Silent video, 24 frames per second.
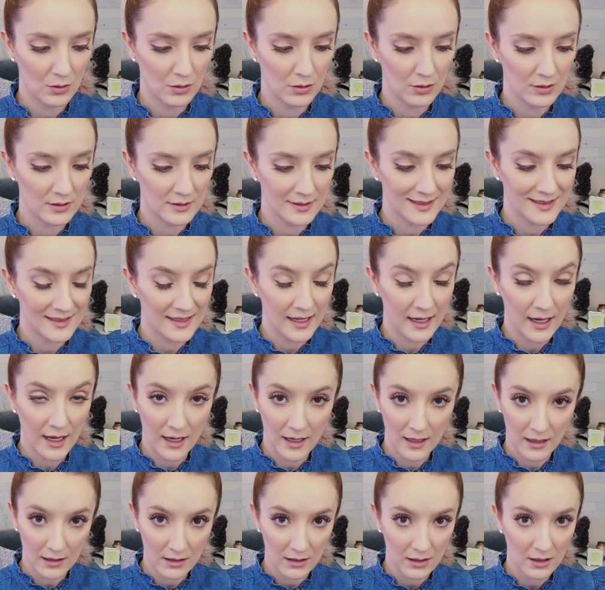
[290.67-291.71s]

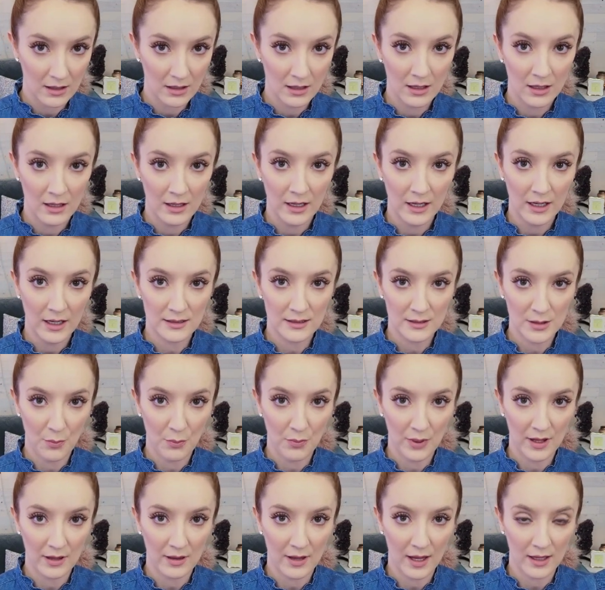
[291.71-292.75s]
singing is
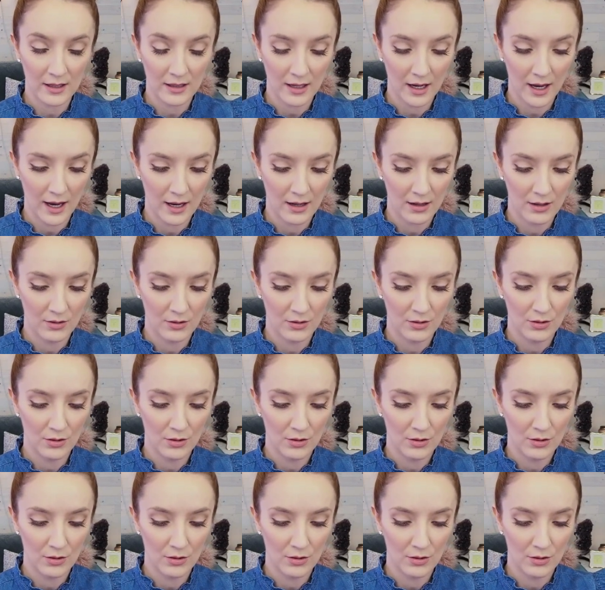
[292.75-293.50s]
something that can